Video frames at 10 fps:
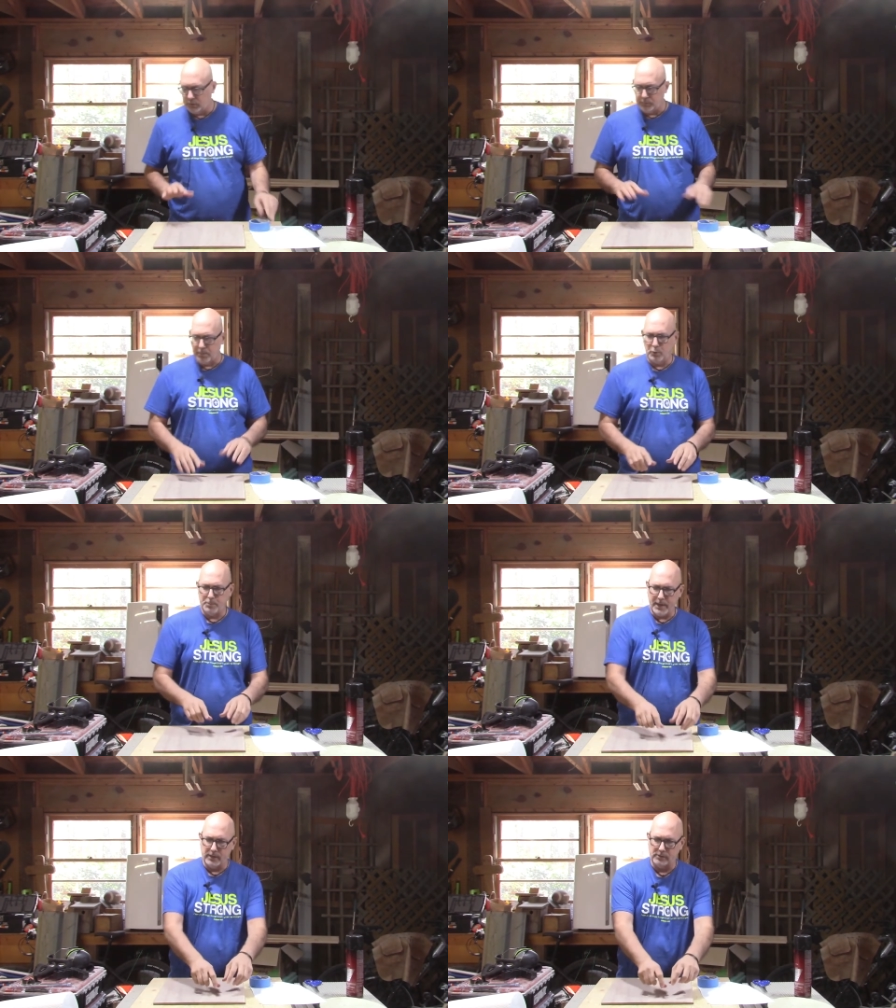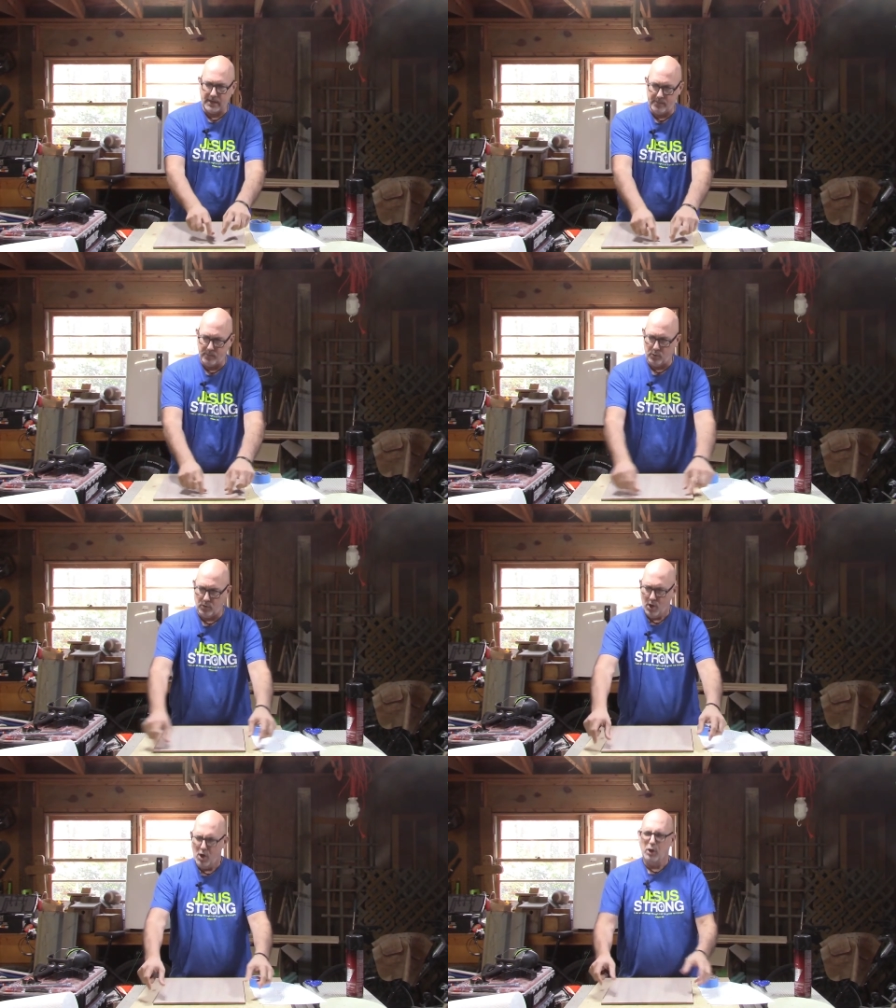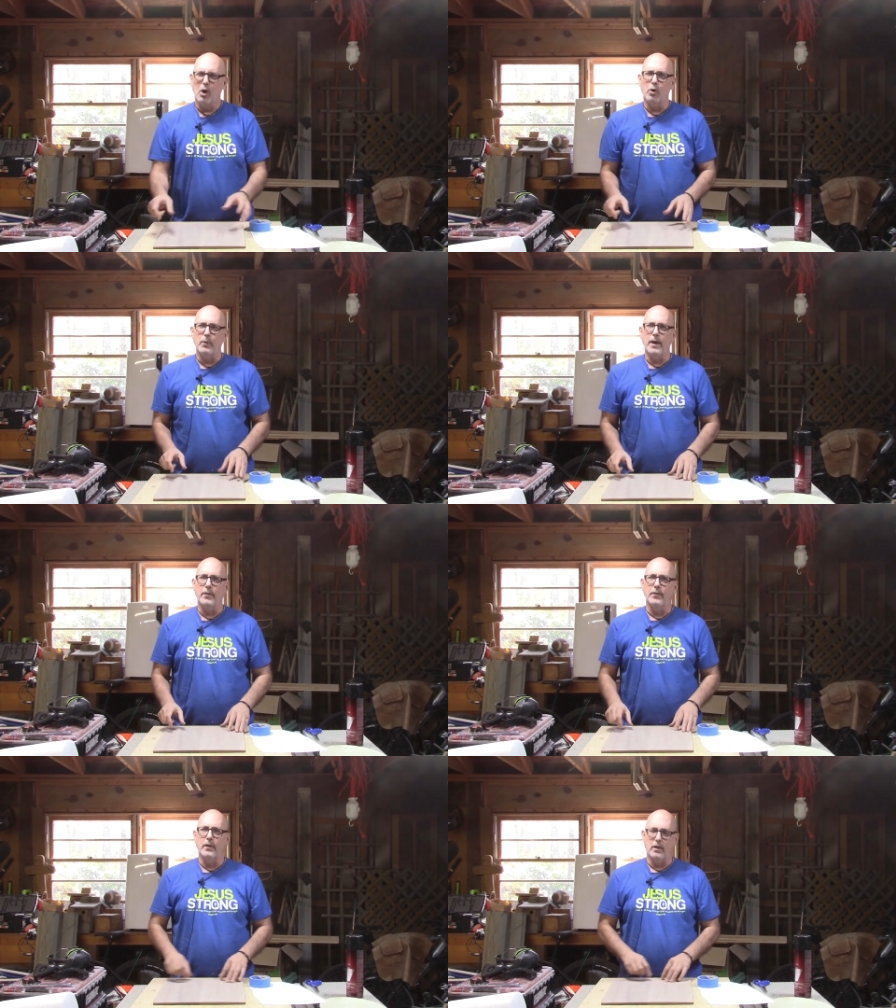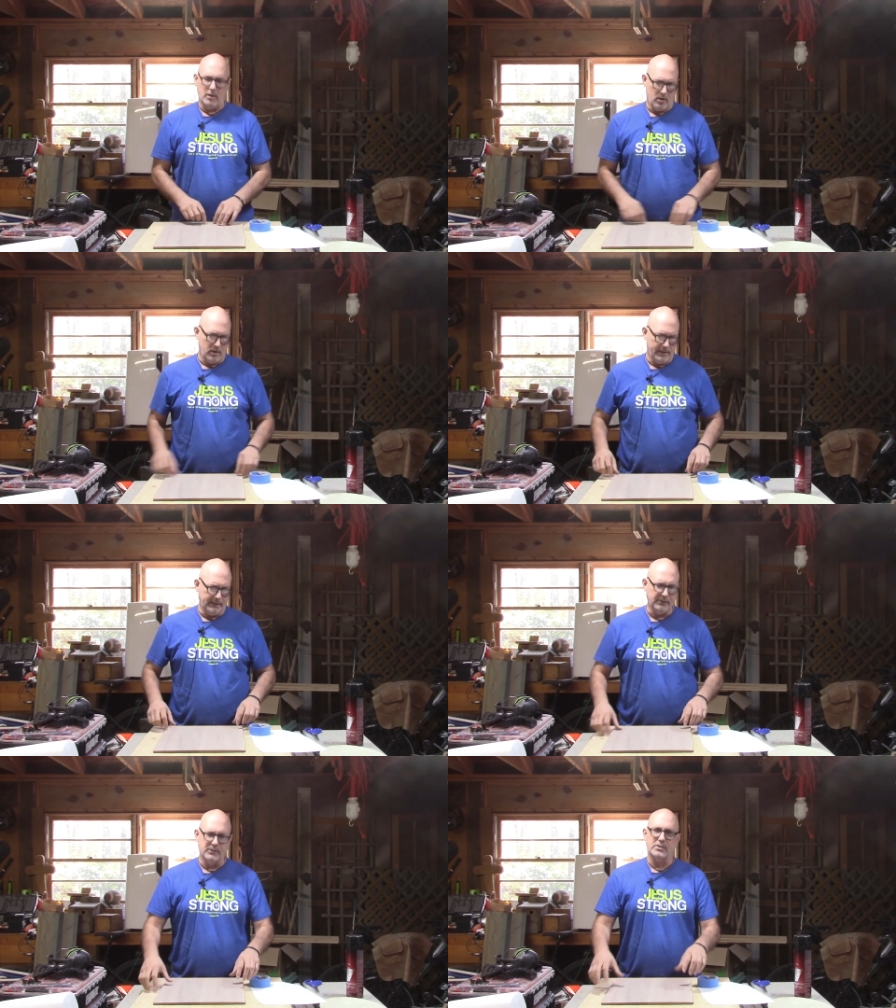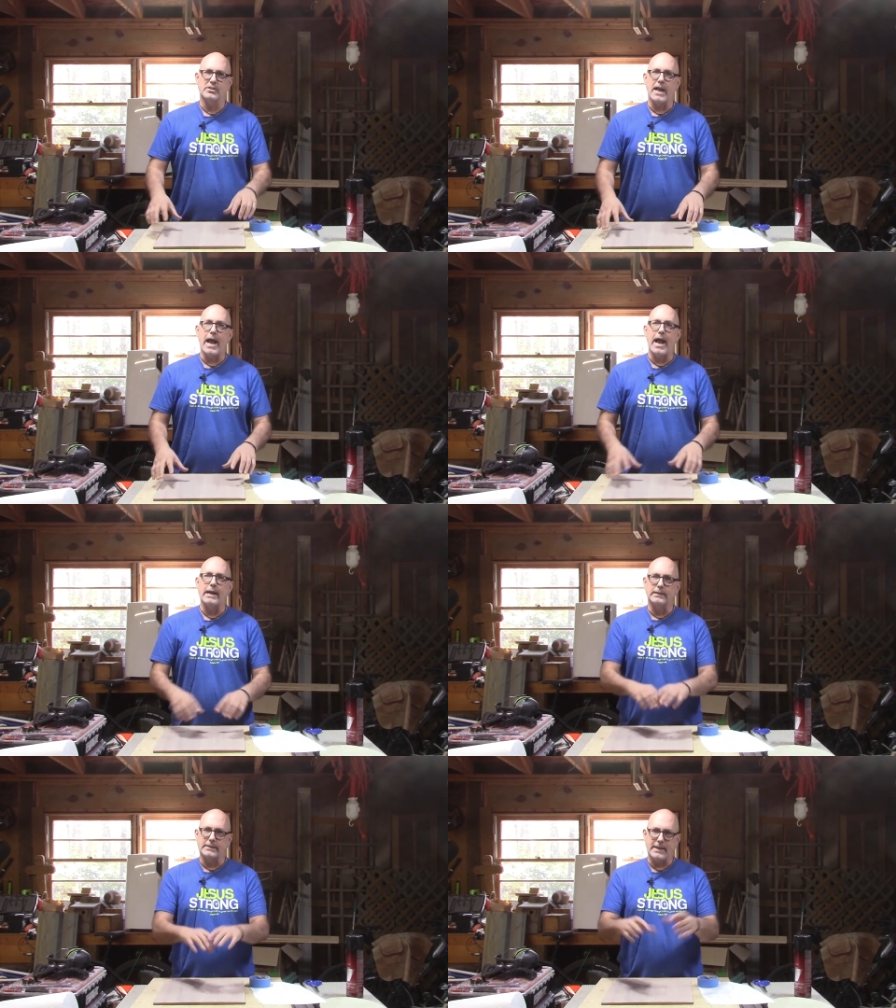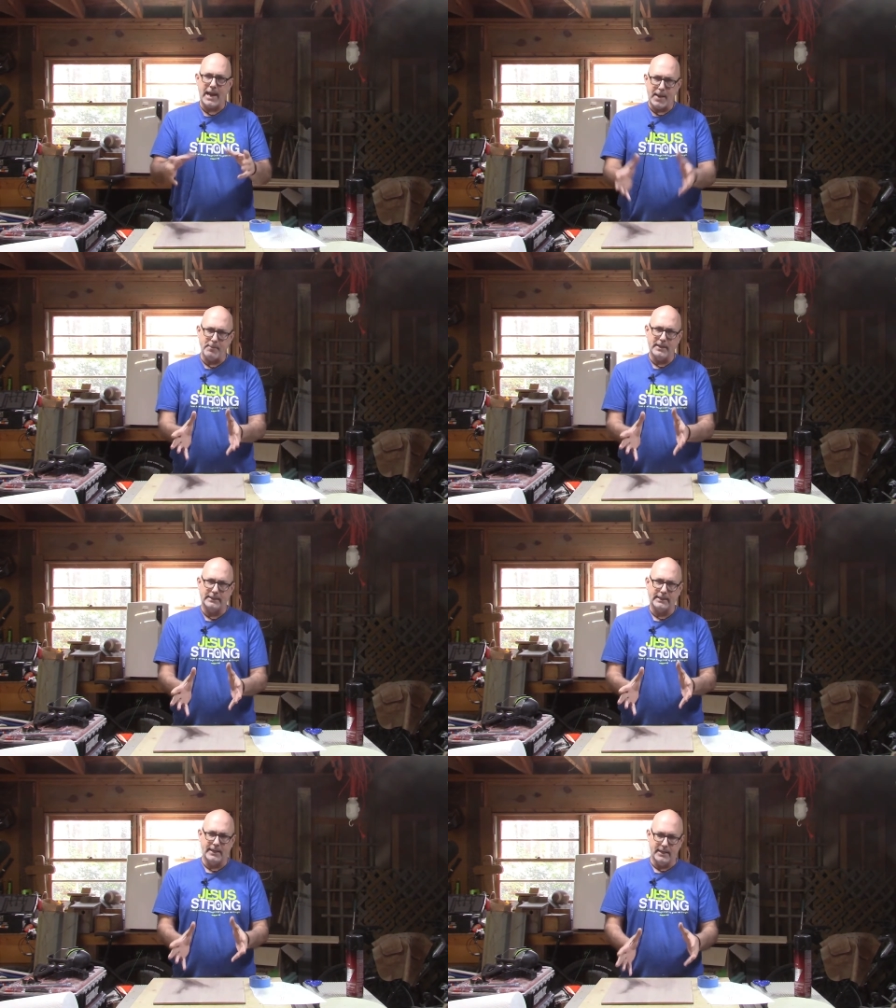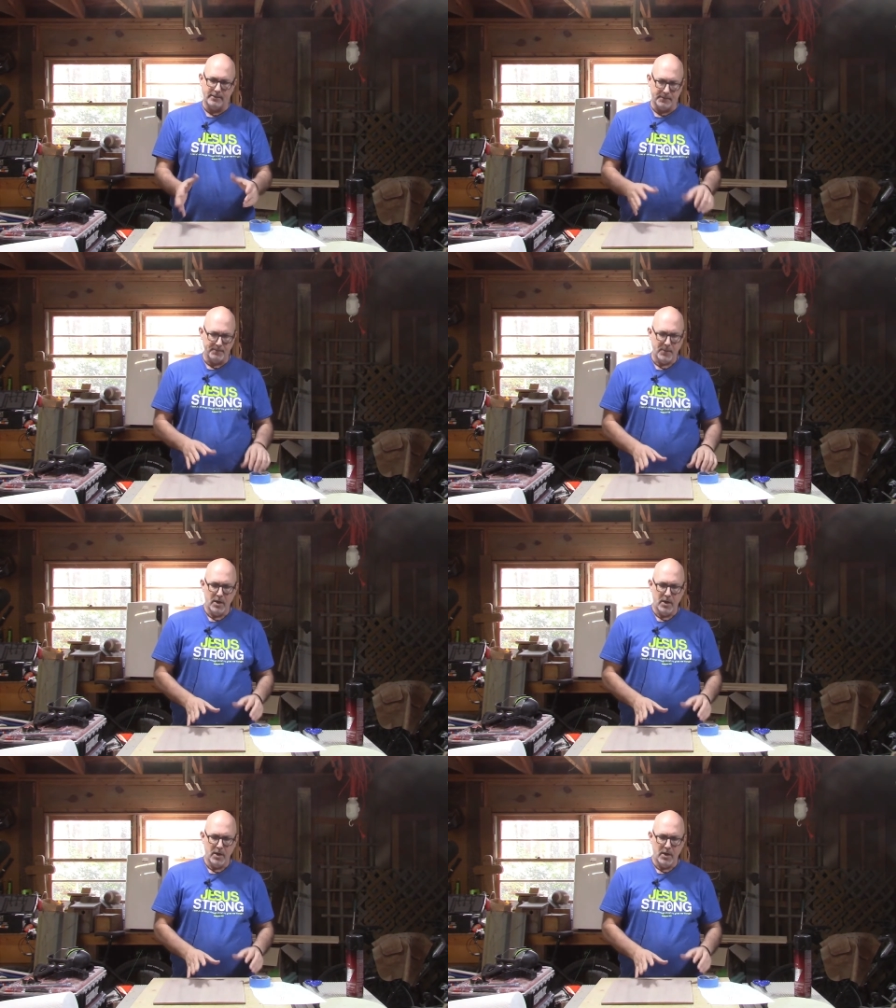use blue painter's tape, and we'll go around each of the sides, taping it together,